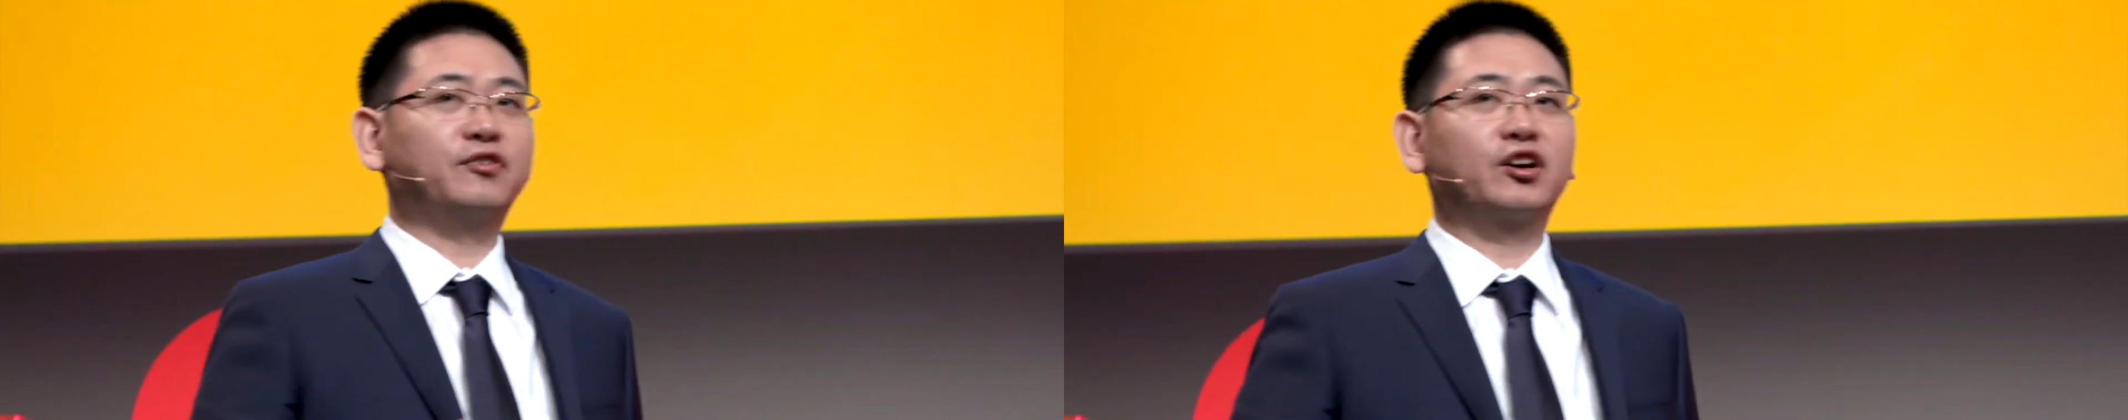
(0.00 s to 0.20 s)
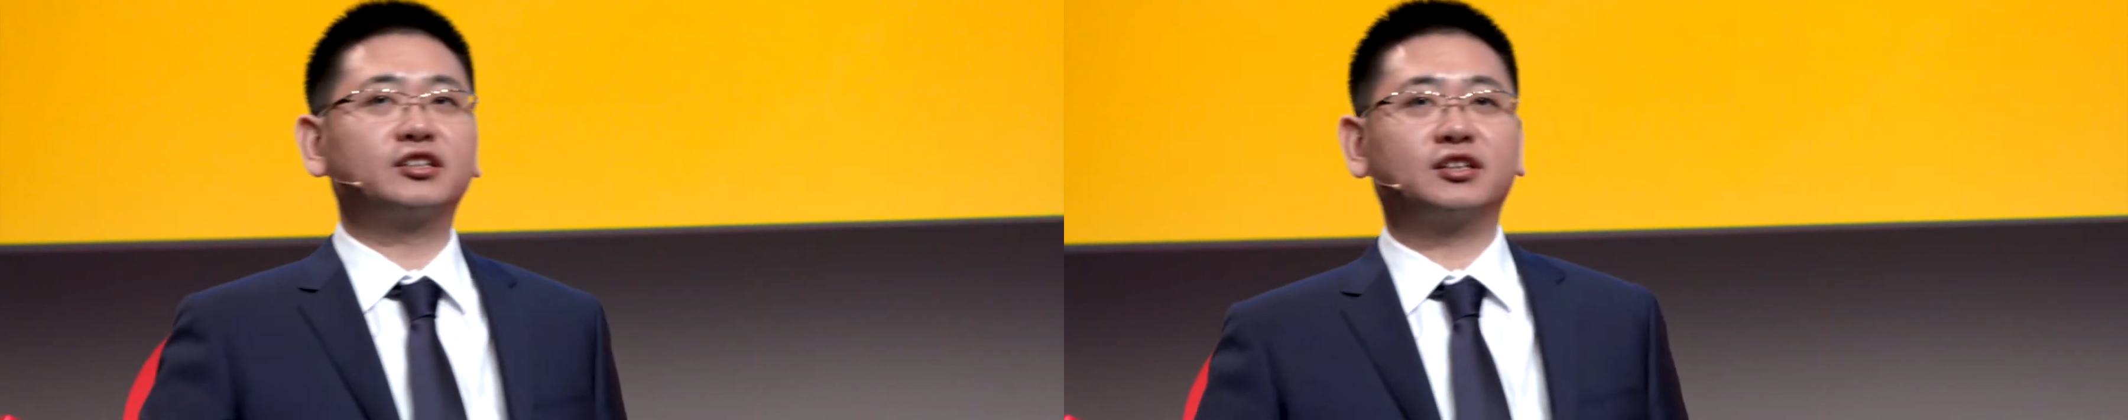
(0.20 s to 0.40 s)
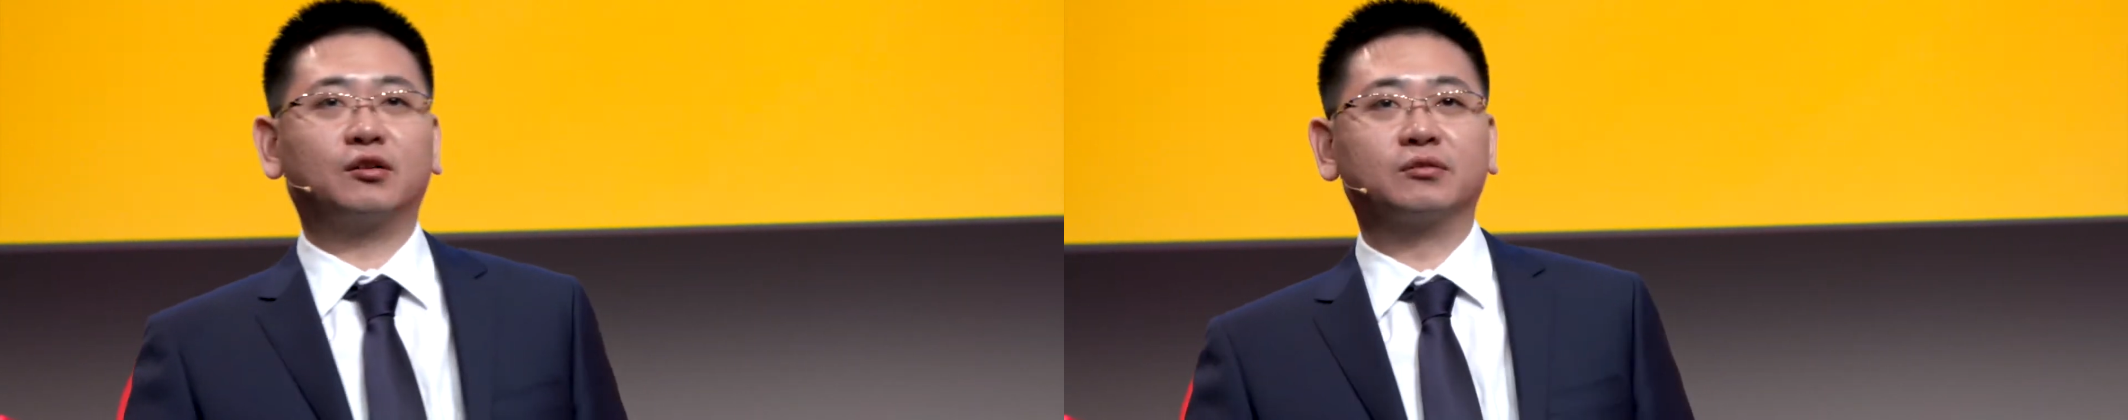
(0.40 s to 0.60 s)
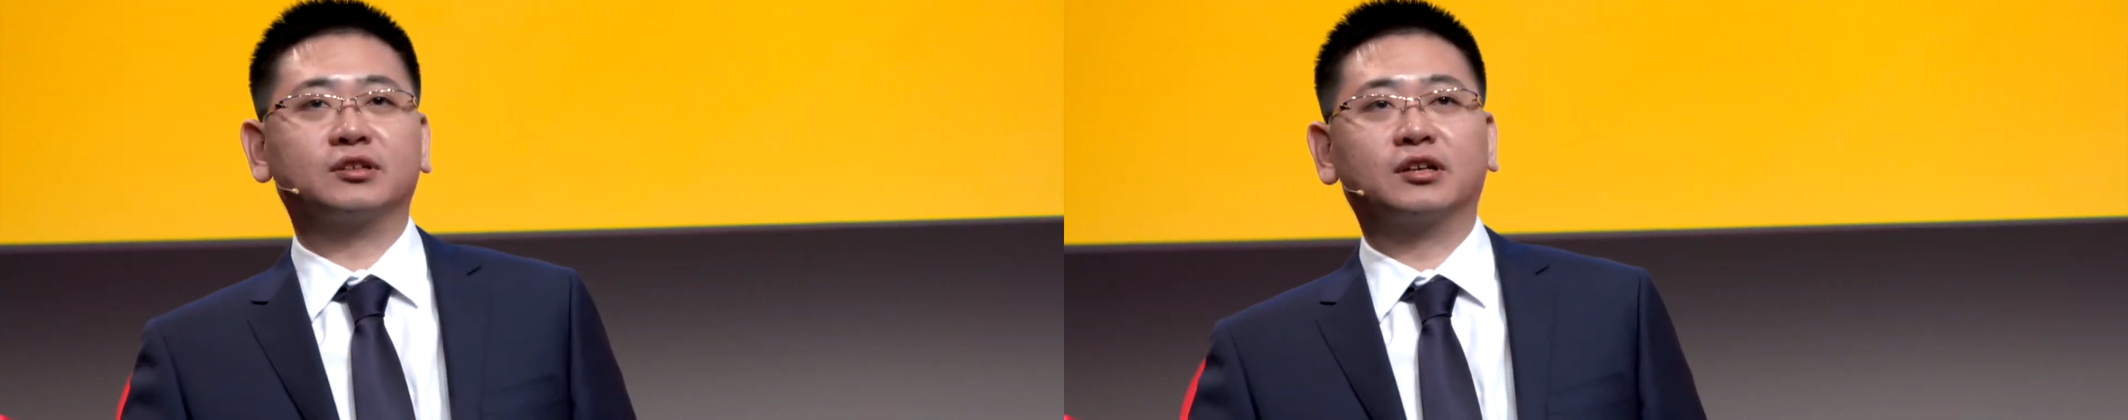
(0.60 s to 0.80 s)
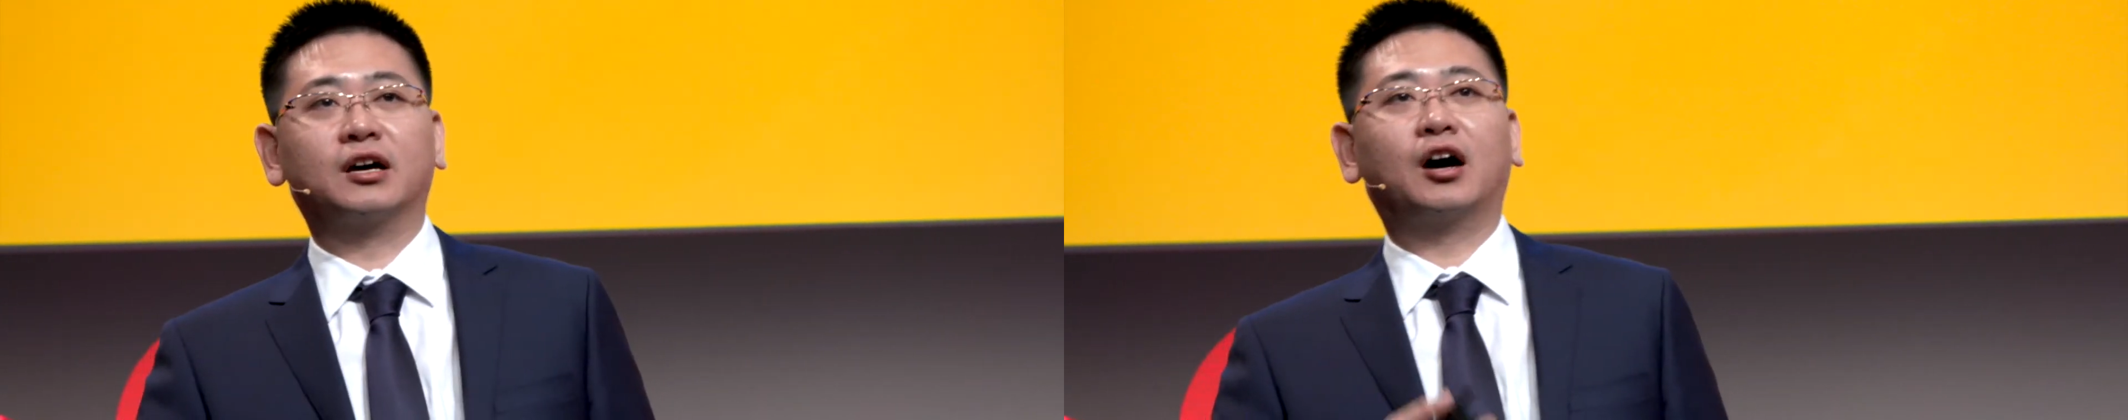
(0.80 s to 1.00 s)
focusing
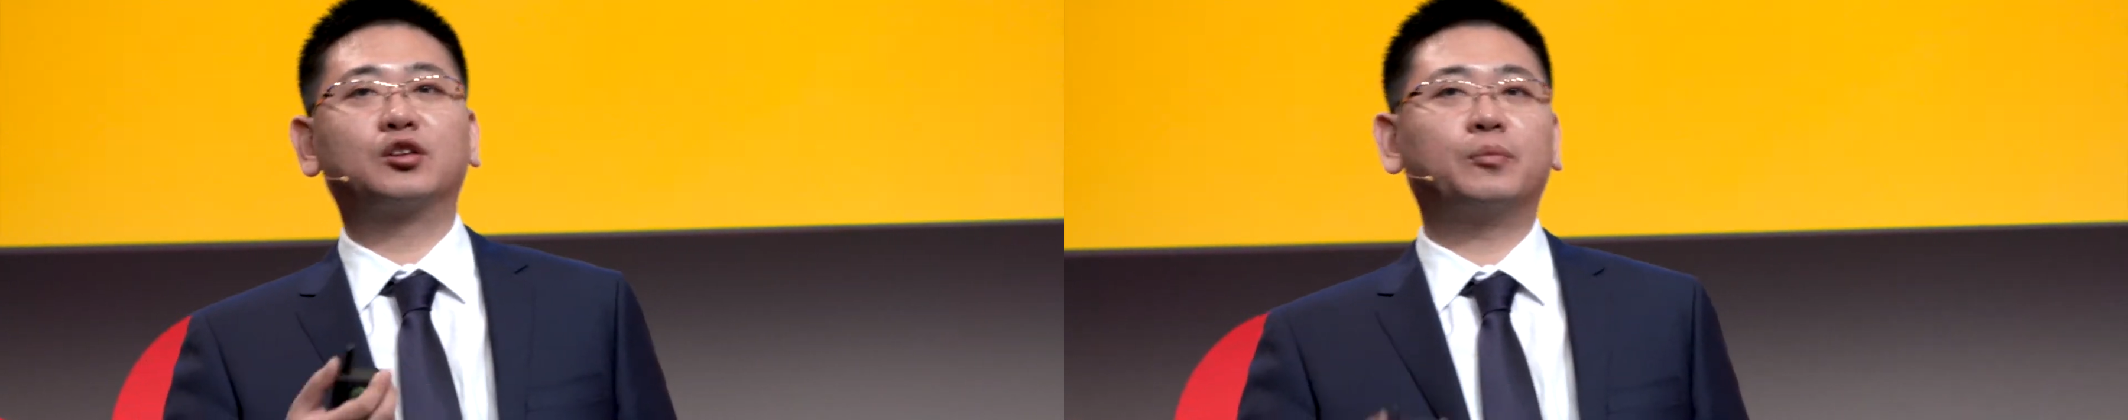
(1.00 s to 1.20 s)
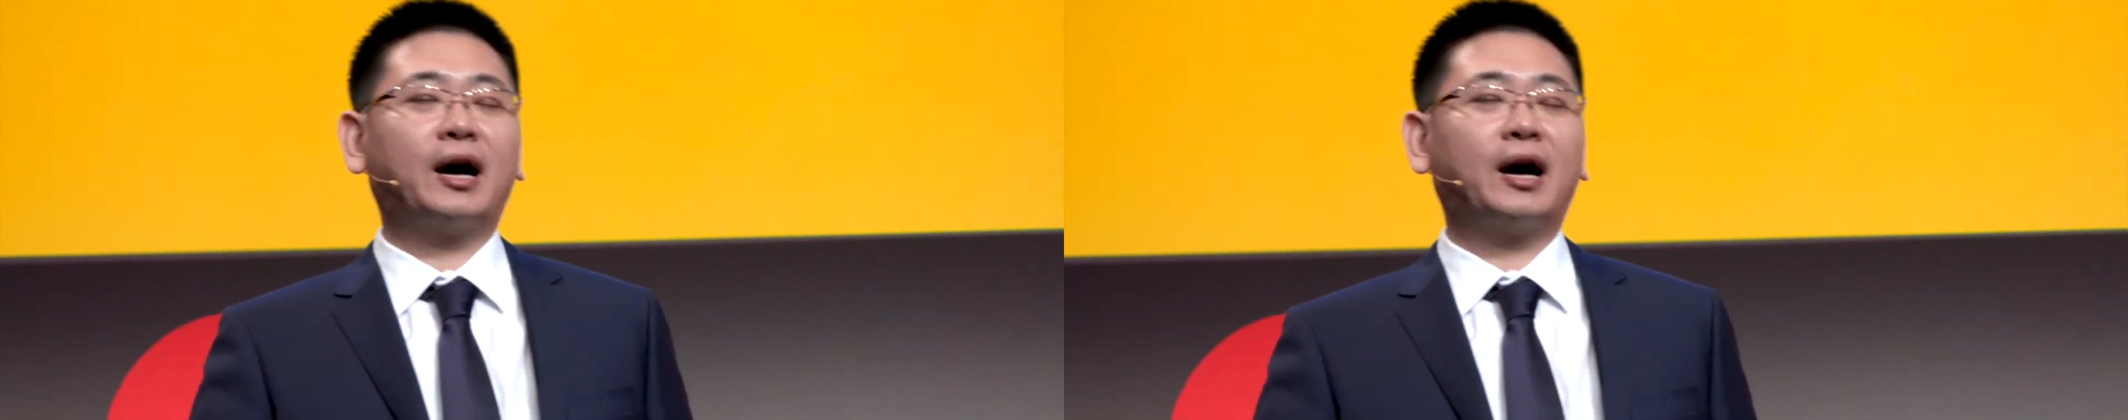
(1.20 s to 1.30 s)
on the auto